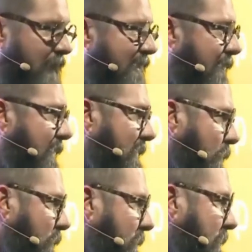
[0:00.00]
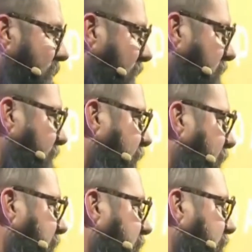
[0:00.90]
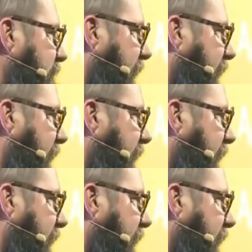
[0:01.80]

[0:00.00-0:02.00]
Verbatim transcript: seven is also certified for